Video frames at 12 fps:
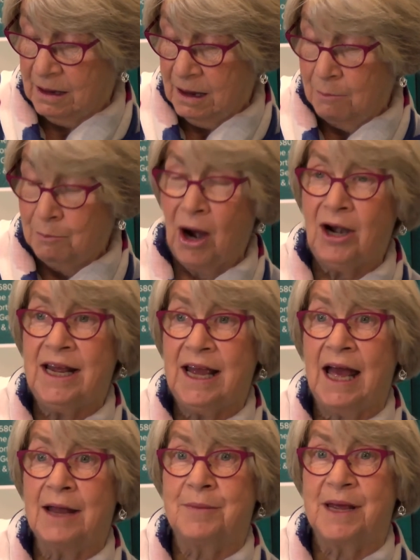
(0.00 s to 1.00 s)
Barney
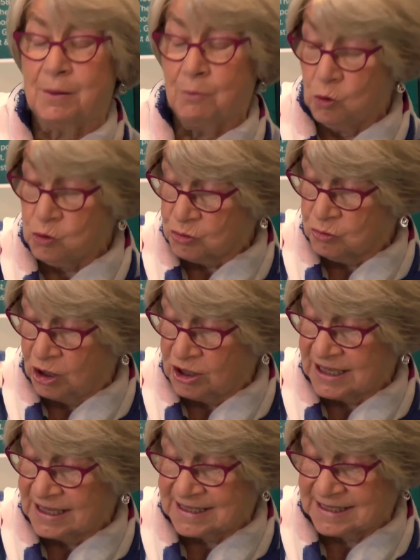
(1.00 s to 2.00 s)
had made a moat round
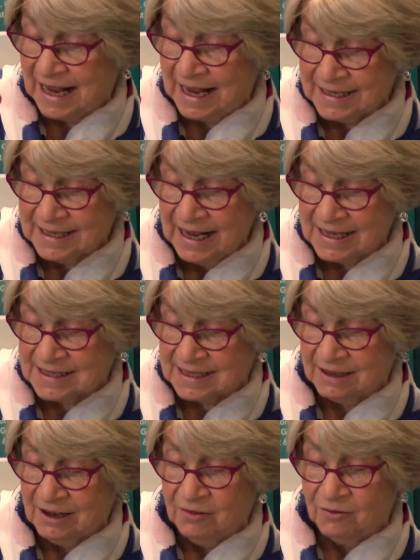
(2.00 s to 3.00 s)
his sandcastle
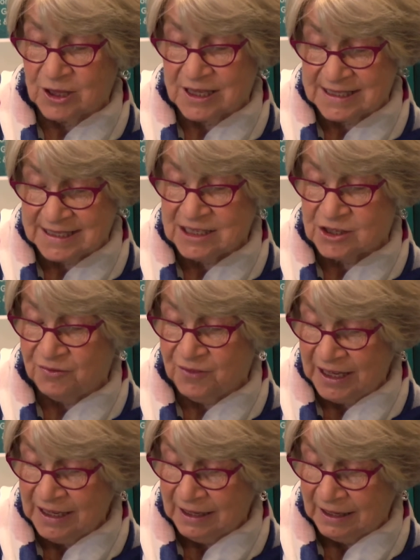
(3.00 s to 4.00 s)
for the sea to
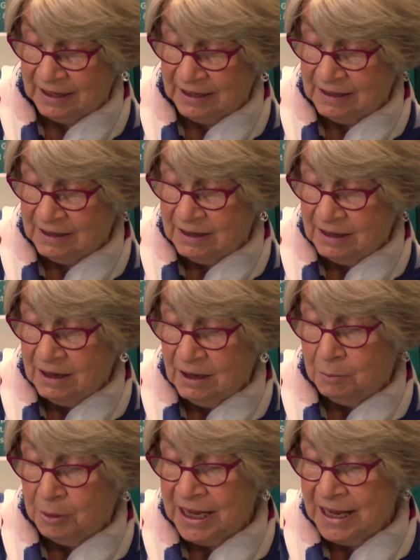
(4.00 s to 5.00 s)
fill,
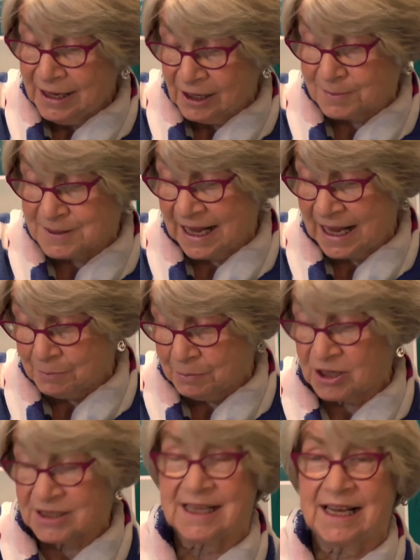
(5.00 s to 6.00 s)
but he got upset
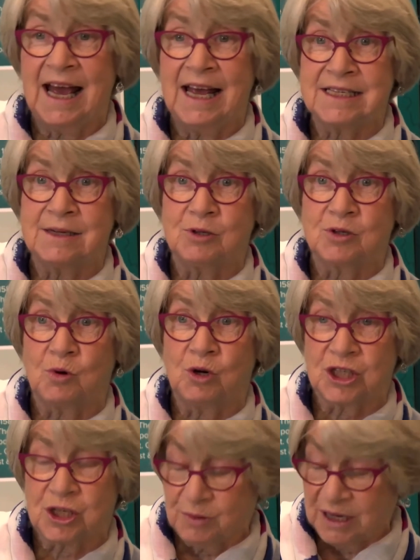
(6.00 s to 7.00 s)
because the castle was
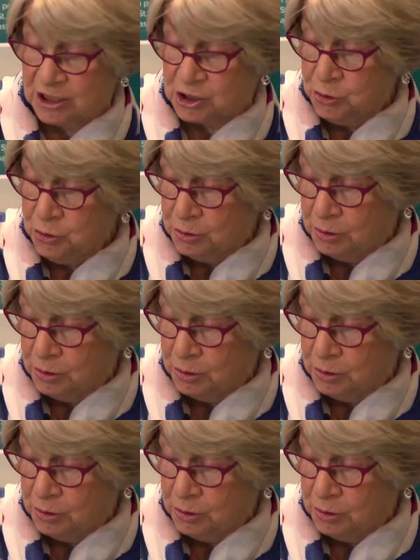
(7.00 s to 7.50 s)
washed away too.